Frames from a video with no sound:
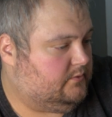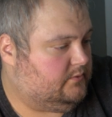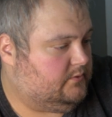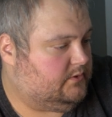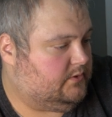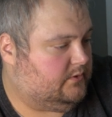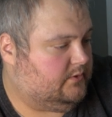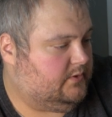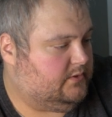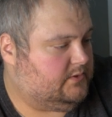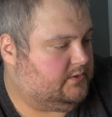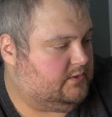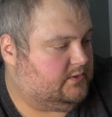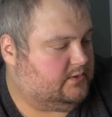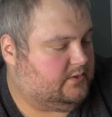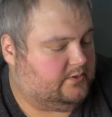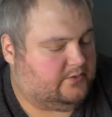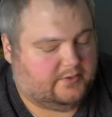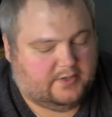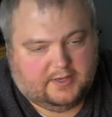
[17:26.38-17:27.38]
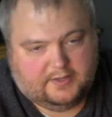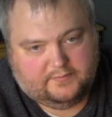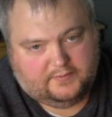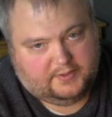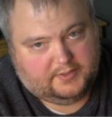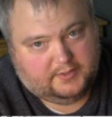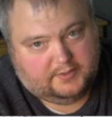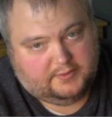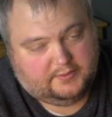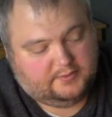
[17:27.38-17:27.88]
So this is the drive
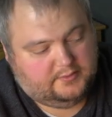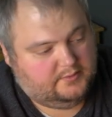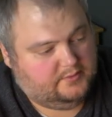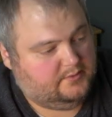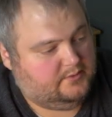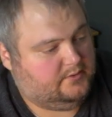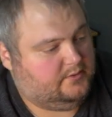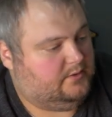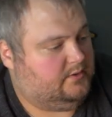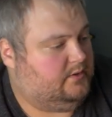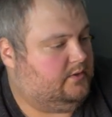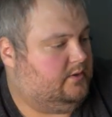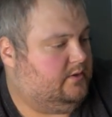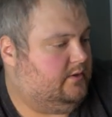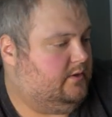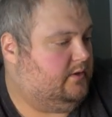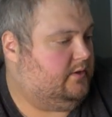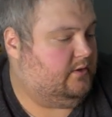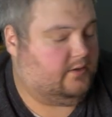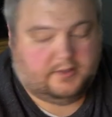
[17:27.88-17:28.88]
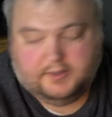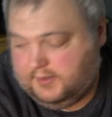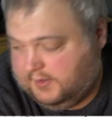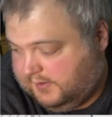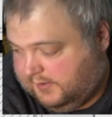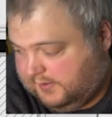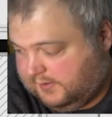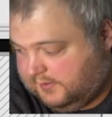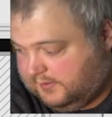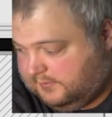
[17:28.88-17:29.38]
here,
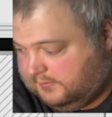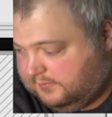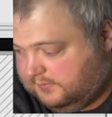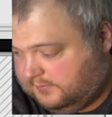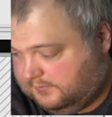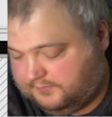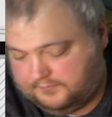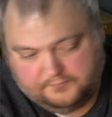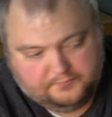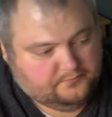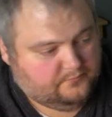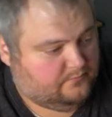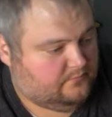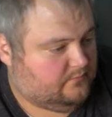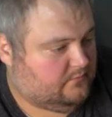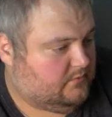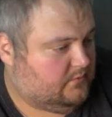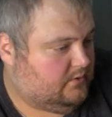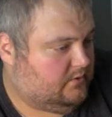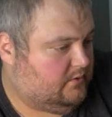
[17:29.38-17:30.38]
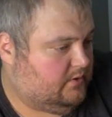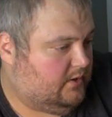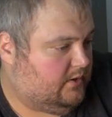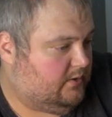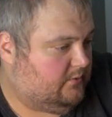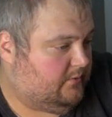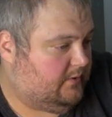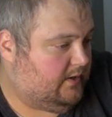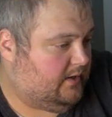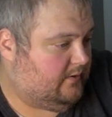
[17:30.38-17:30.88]
and
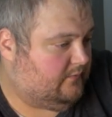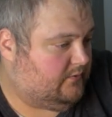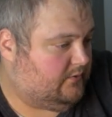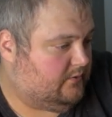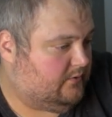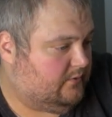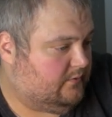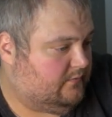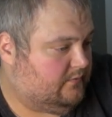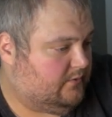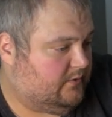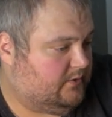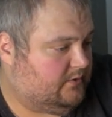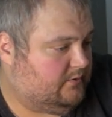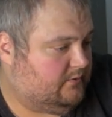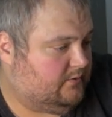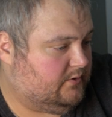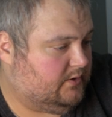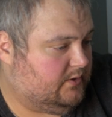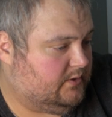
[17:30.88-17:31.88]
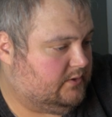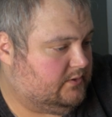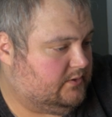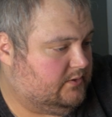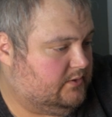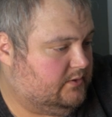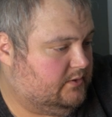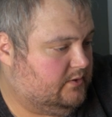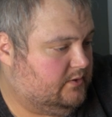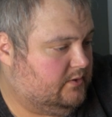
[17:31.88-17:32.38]
we have 242
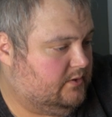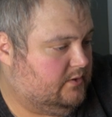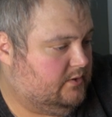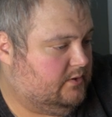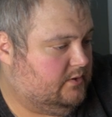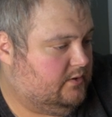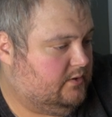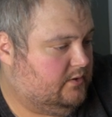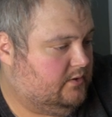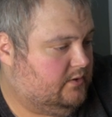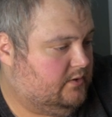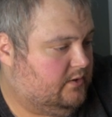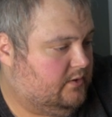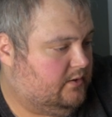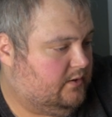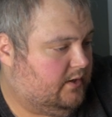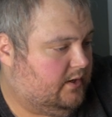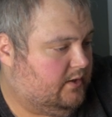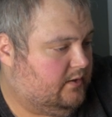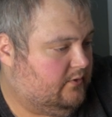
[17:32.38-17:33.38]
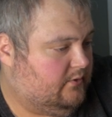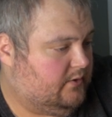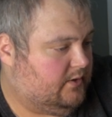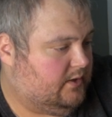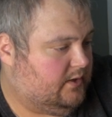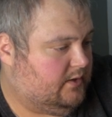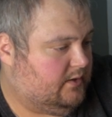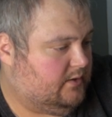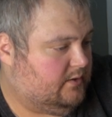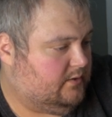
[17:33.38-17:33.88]
gigs
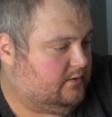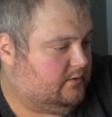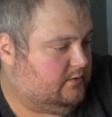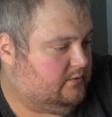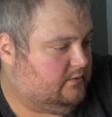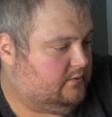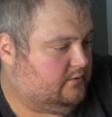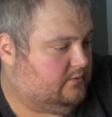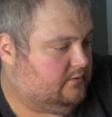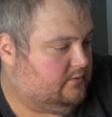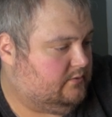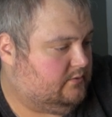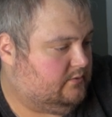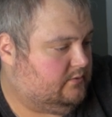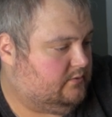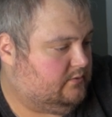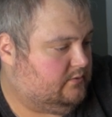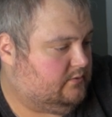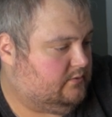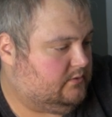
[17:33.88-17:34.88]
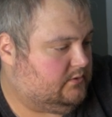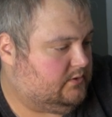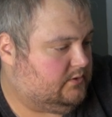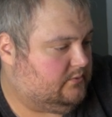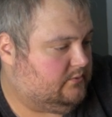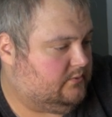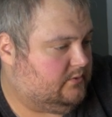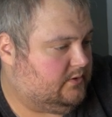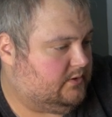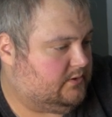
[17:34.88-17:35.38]
unallocated. So
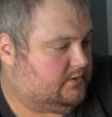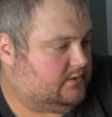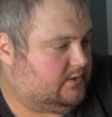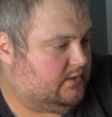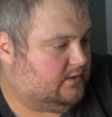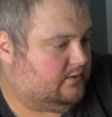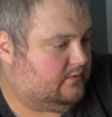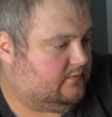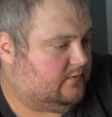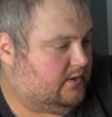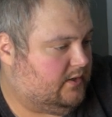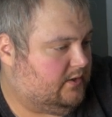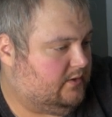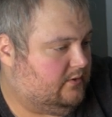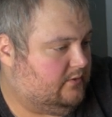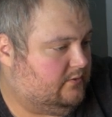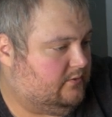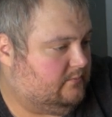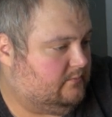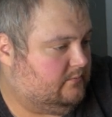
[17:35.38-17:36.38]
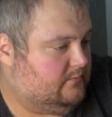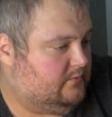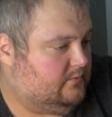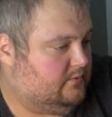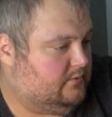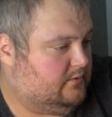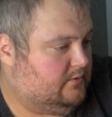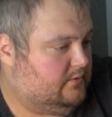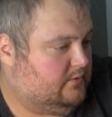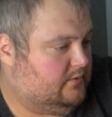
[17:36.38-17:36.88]
we'll extend the volume.
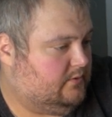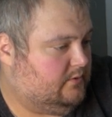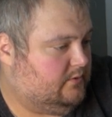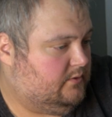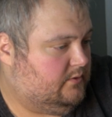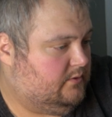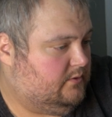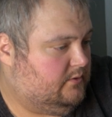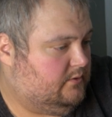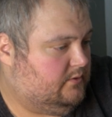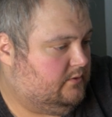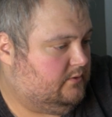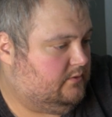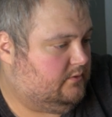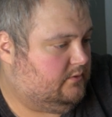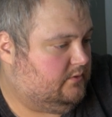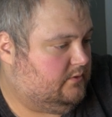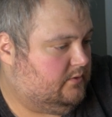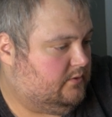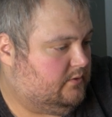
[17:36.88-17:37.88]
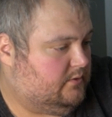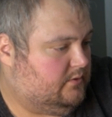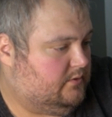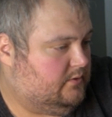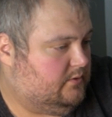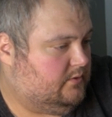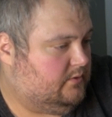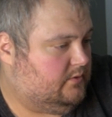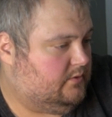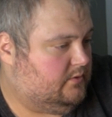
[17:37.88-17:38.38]

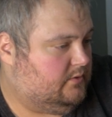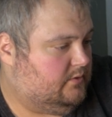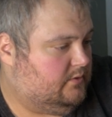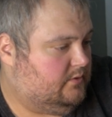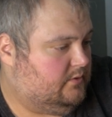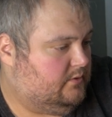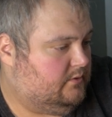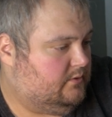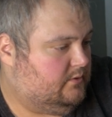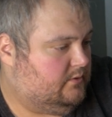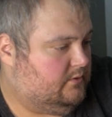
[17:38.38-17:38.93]
There